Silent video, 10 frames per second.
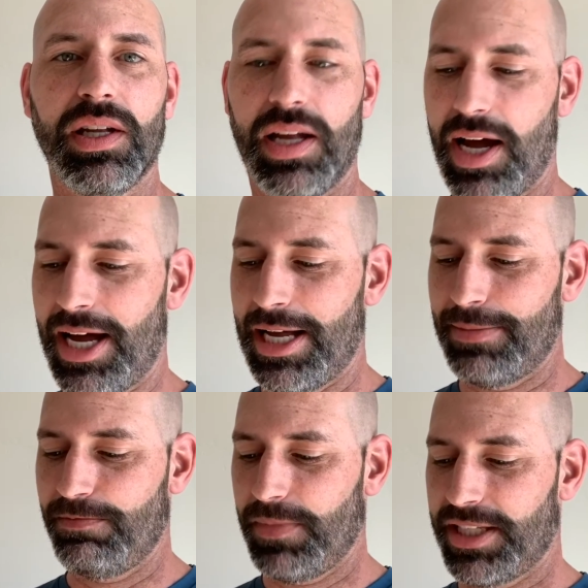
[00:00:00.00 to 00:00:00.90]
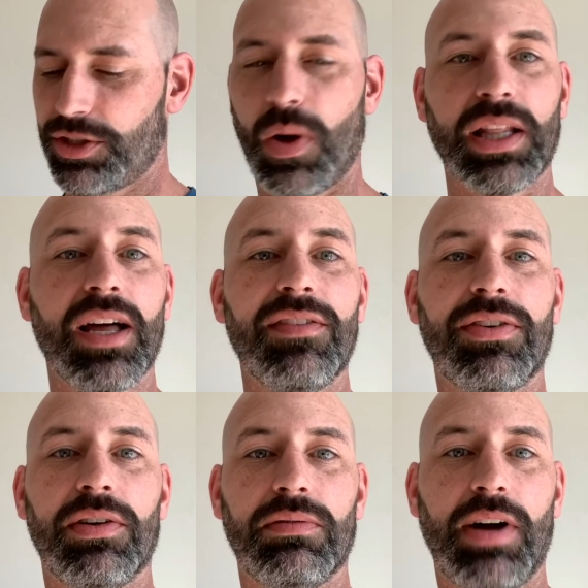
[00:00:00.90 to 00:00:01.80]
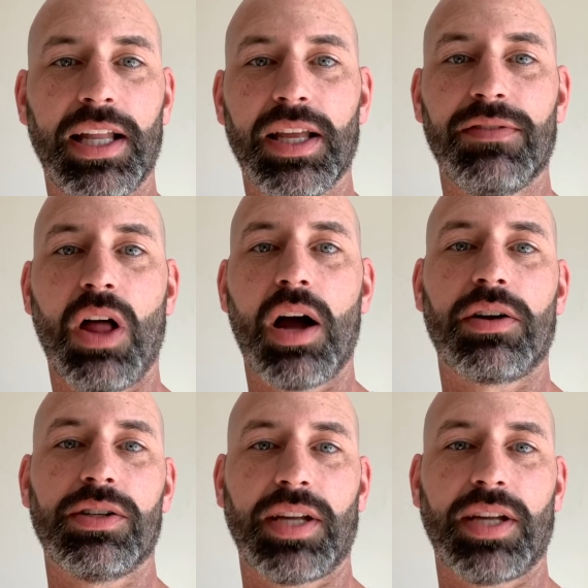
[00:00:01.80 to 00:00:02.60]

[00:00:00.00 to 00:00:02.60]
And so I love lagers.